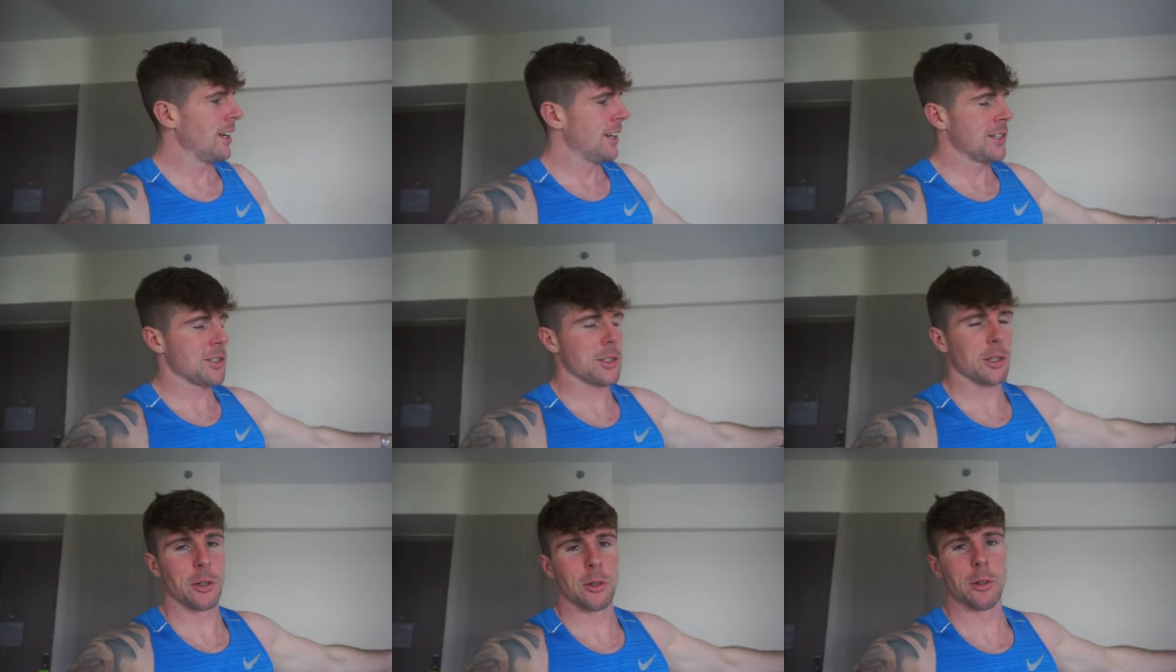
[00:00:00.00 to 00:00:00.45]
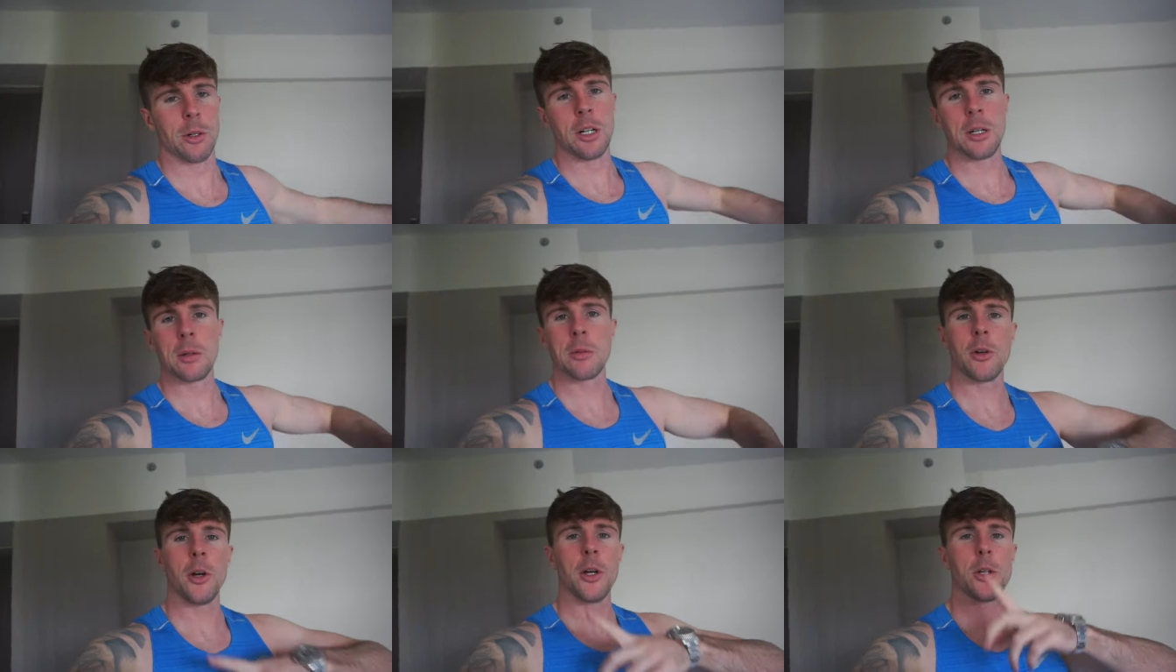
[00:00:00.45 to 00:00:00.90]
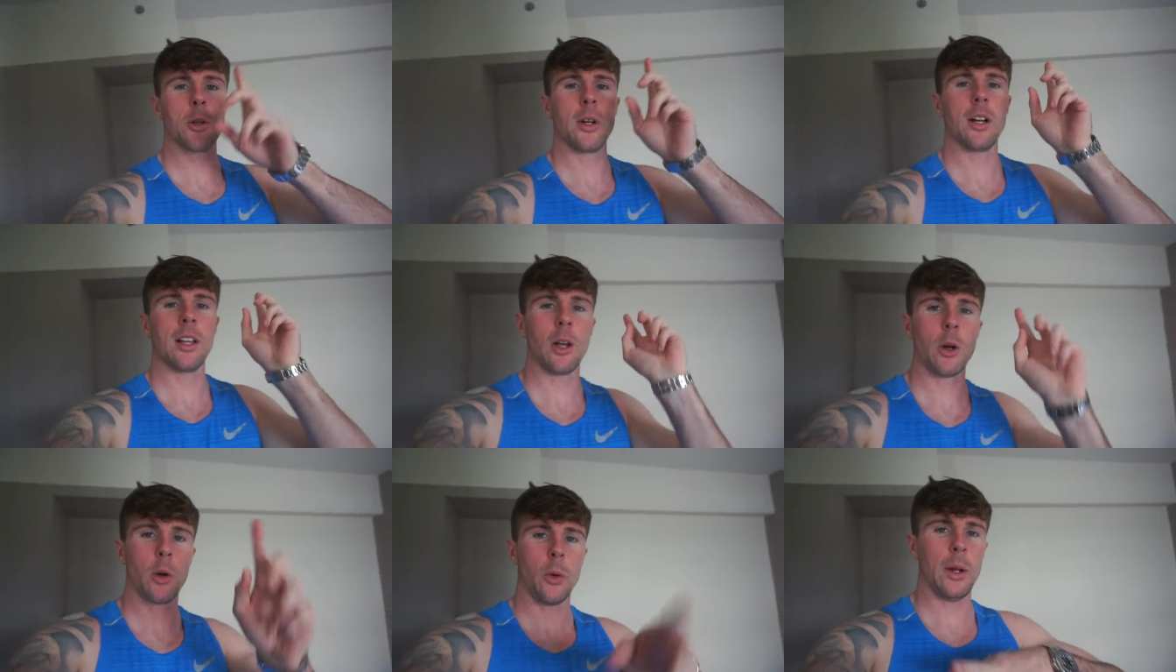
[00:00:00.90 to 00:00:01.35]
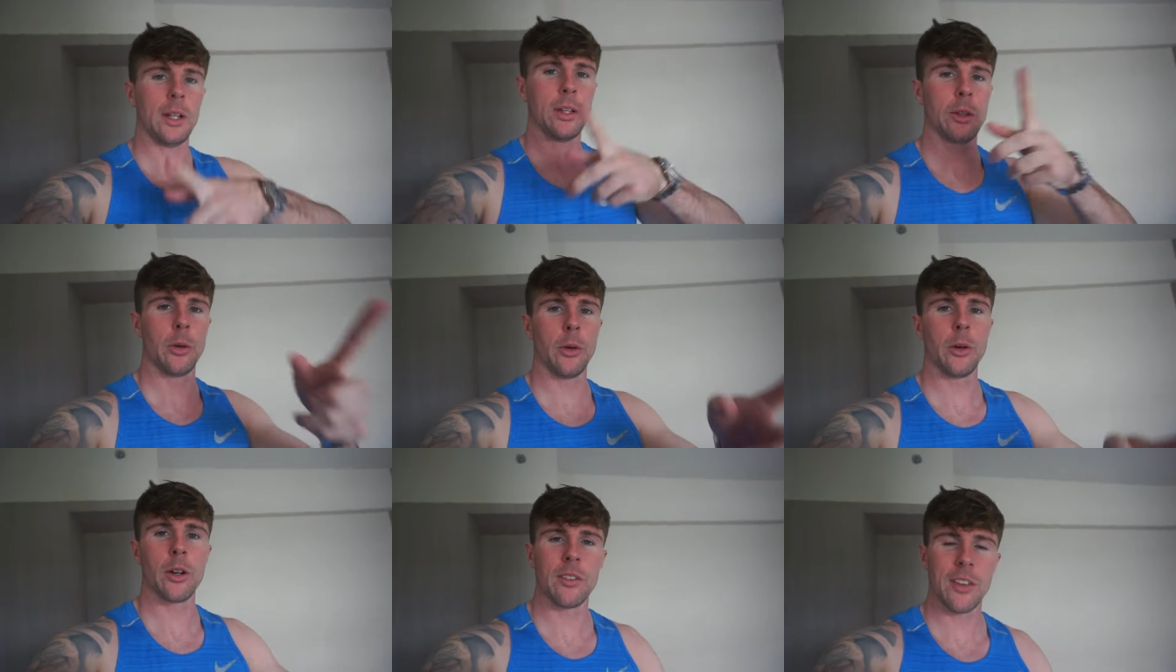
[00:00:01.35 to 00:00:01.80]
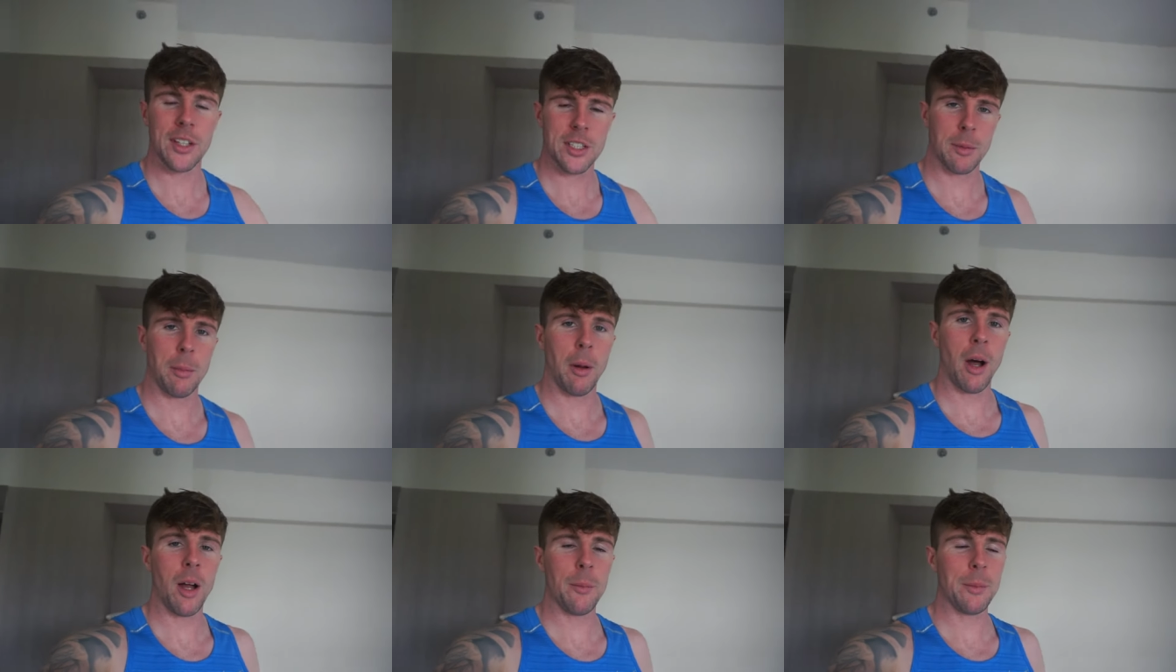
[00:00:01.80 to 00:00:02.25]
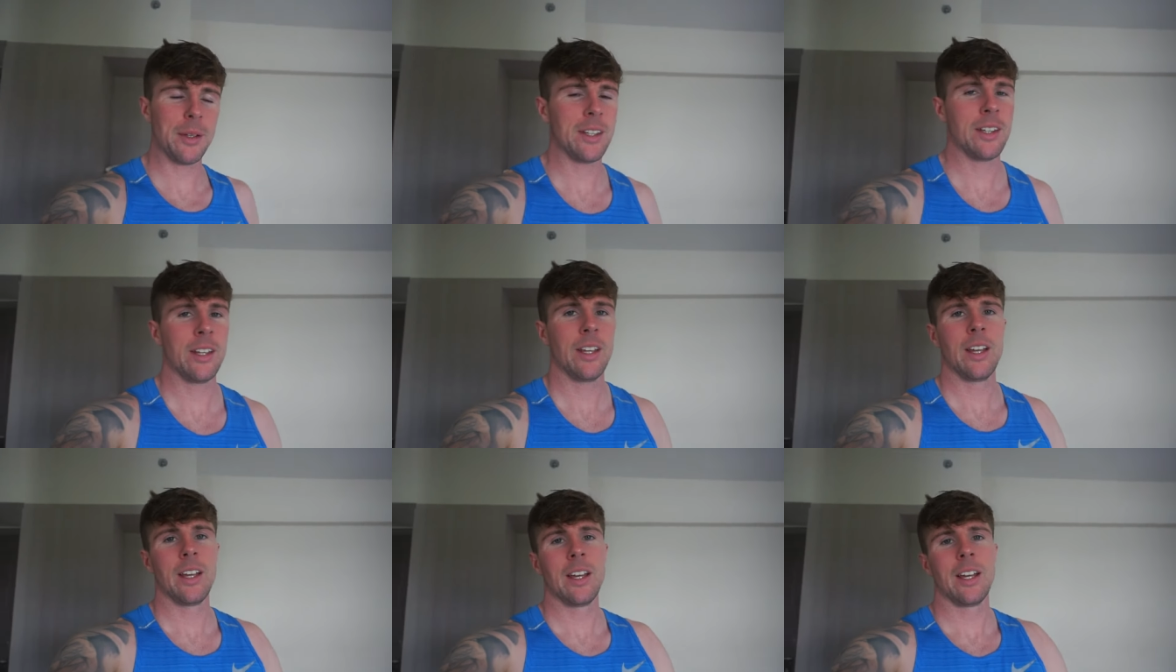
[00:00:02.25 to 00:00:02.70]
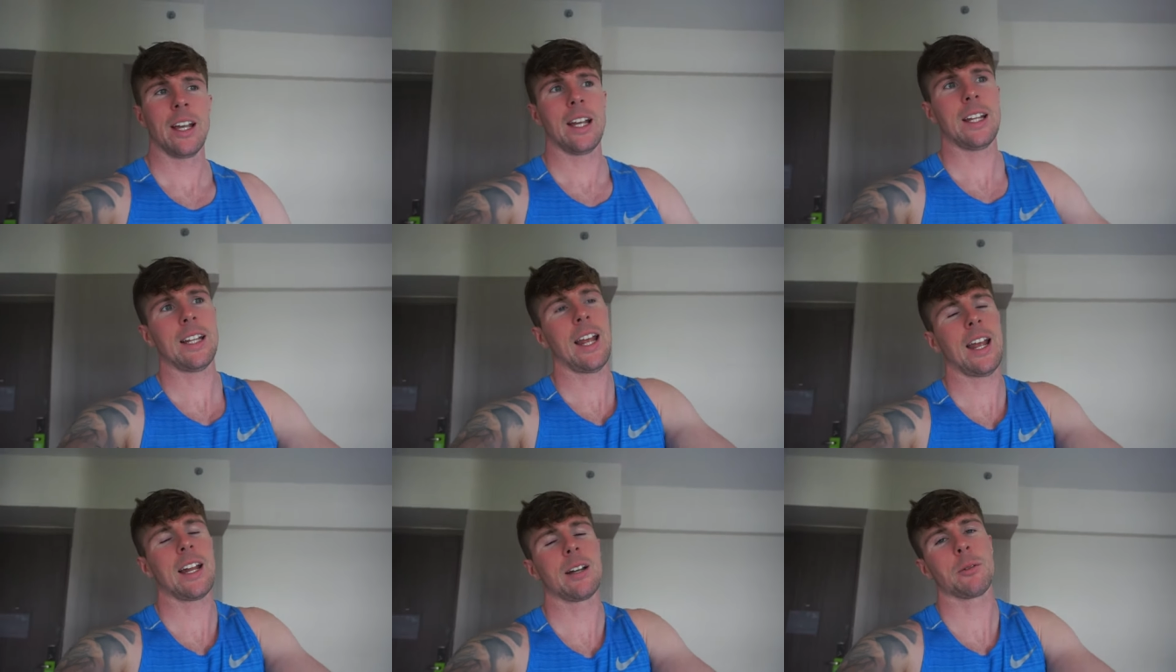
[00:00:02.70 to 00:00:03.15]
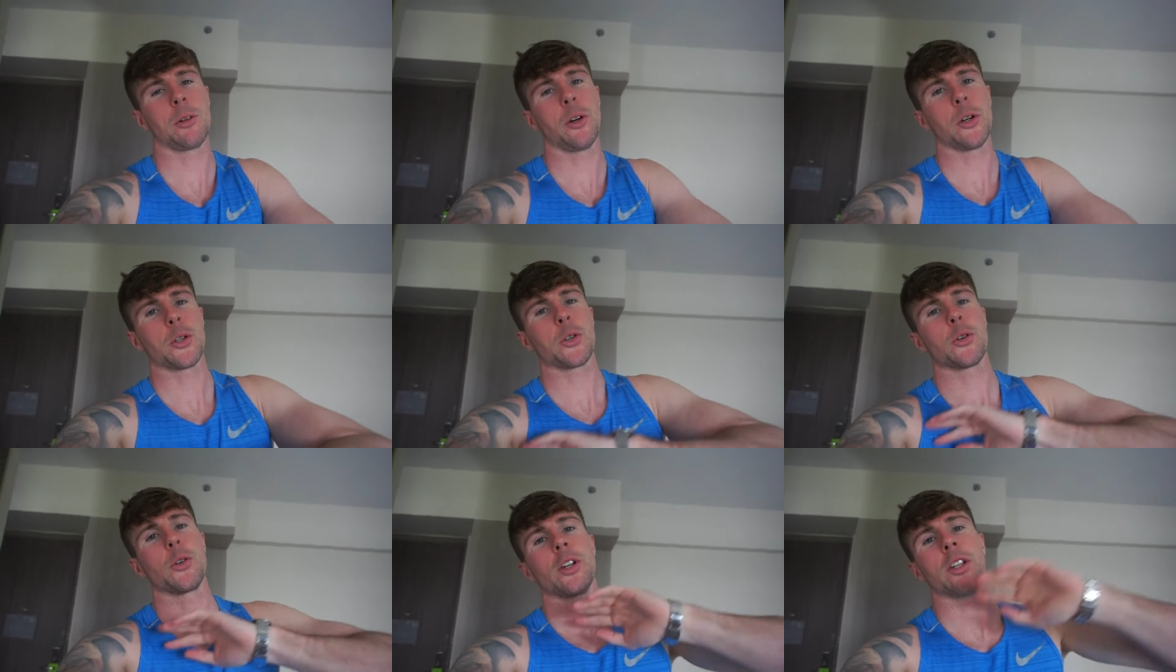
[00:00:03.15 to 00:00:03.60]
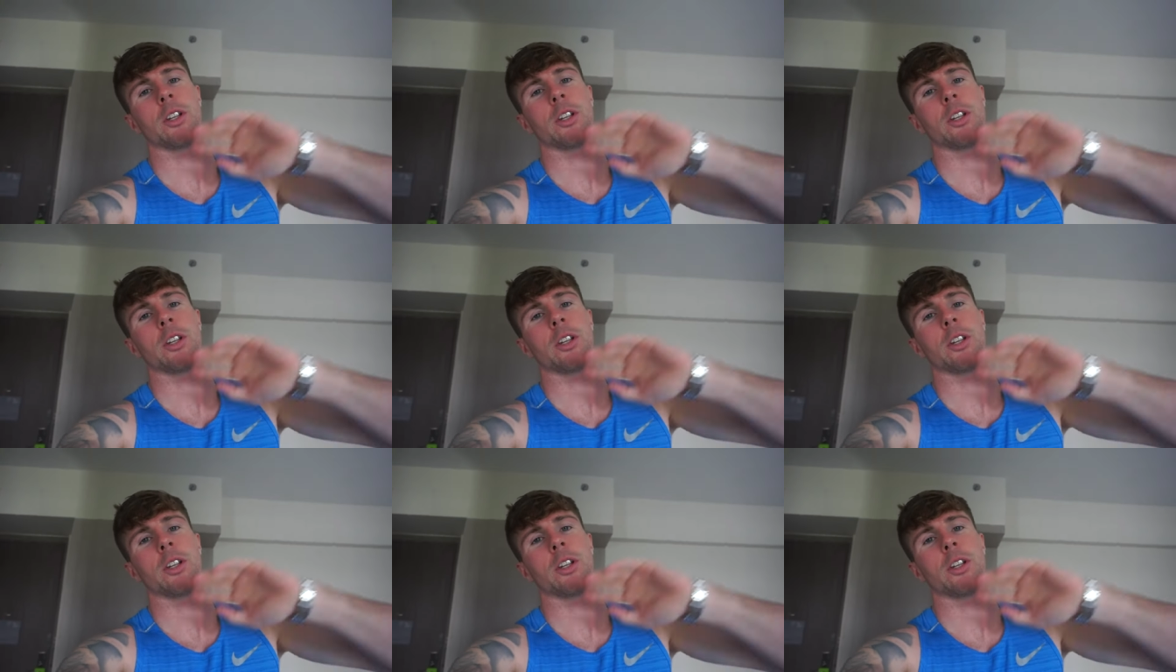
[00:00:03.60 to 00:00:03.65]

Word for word: So I'm going to show you a little quick tour of this apartment, and then I'm going to show